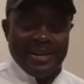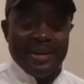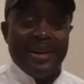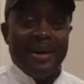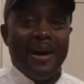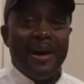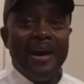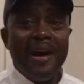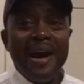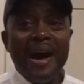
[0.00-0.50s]

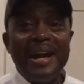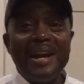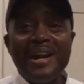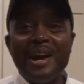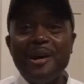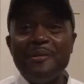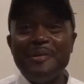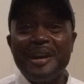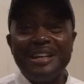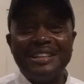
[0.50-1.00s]
All right,
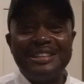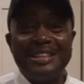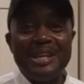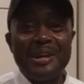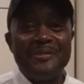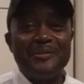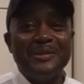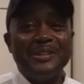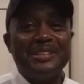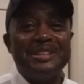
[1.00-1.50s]
all my
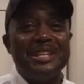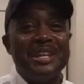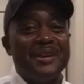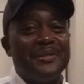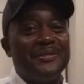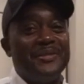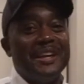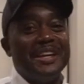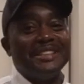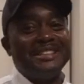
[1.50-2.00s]
chef and
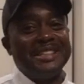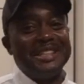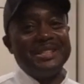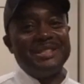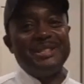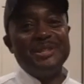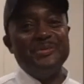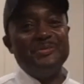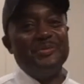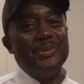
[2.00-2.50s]
chefettes,
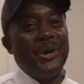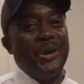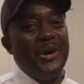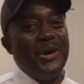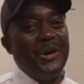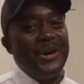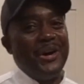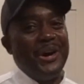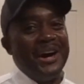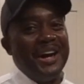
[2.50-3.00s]
it's your
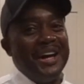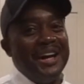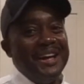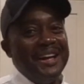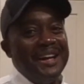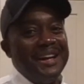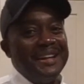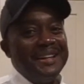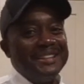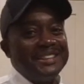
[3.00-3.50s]
boy,
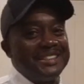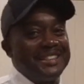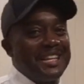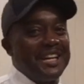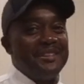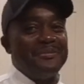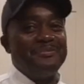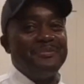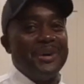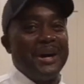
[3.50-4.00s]

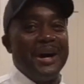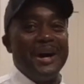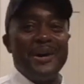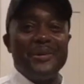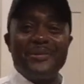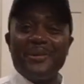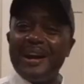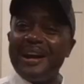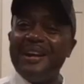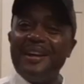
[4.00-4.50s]
Chef
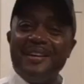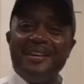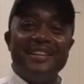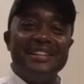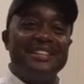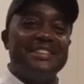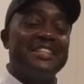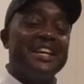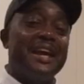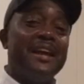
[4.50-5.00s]
Paul, right here in
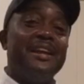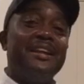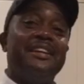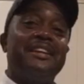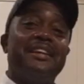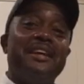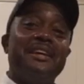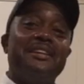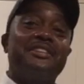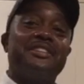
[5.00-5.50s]
the Chaney
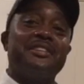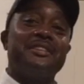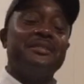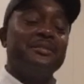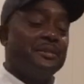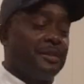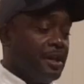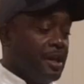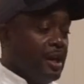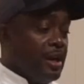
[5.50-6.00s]
kitchen.
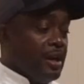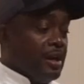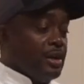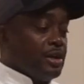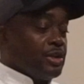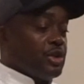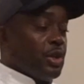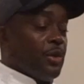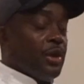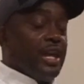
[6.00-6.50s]

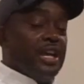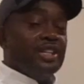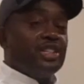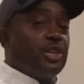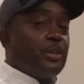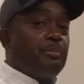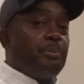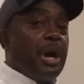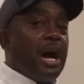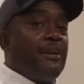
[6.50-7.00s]
So the
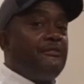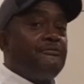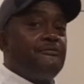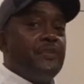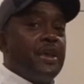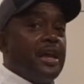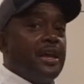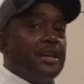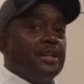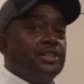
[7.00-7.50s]
Instant Pot
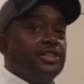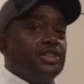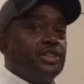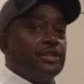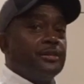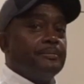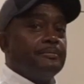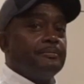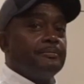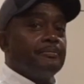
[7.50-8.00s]

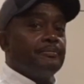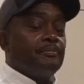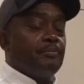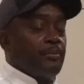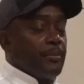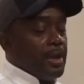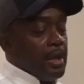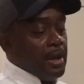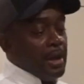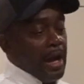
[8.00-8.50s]
finished.
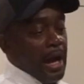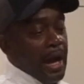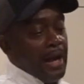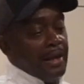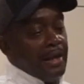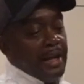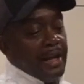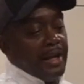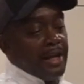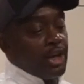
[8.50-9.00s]
I
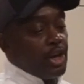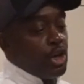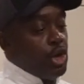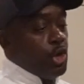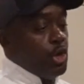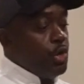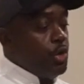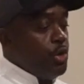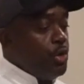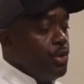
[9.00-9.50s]
let it
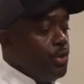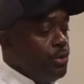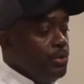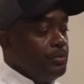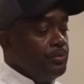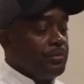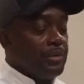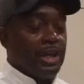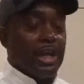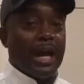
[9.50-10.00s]

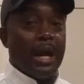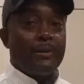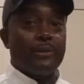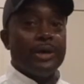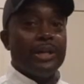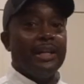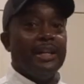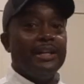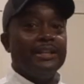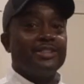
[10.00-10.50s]
cool, then I
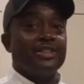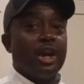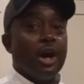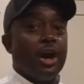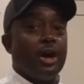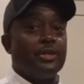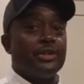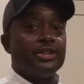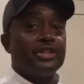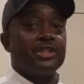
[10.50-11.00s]
released
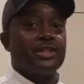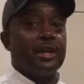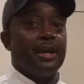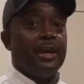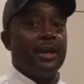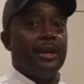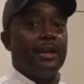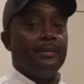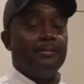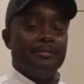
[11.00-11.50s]
all the
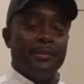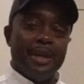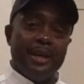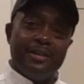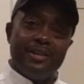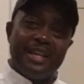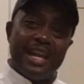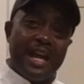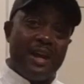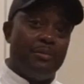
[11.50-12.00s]
steam.
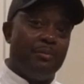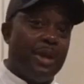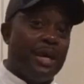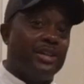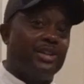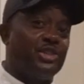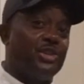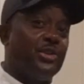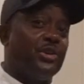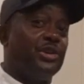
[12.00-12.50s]
Got to make
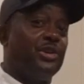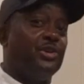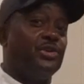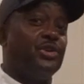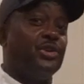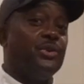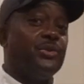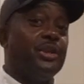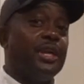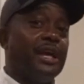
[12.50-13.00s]
sure you
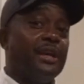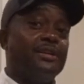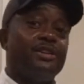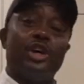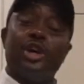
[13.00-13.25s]
do that.